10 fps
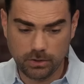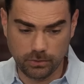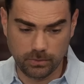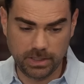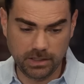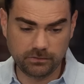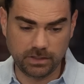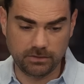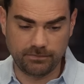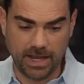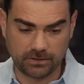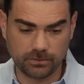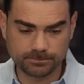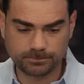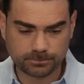who is in
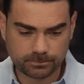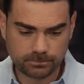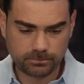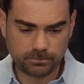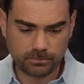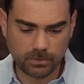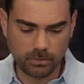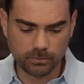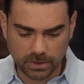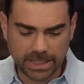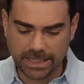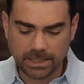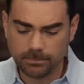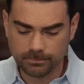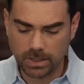fact
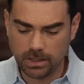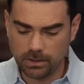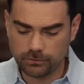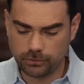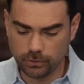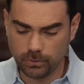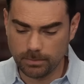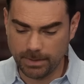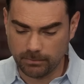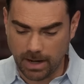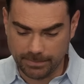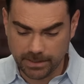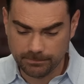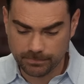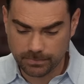related to Mitt Romney,